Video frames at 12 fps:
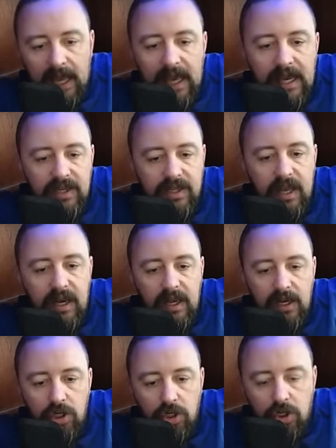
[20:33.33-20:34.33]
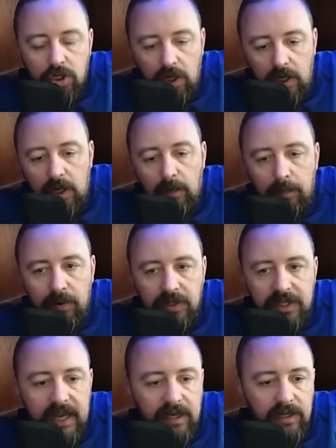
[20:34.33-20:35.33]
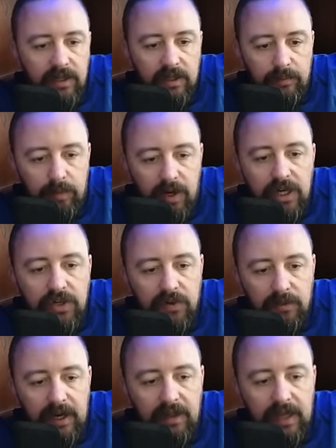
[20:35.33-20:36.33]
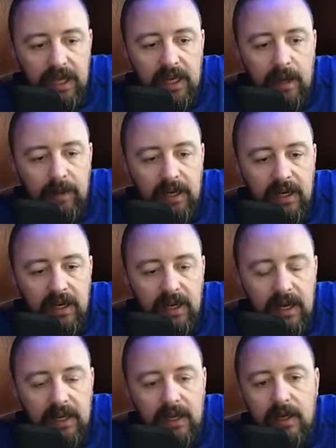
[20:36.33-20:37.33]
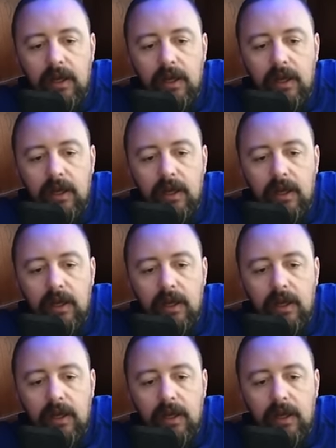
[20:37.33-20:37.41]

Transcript: is that it should protect the bridge from anything coming in and hitting it.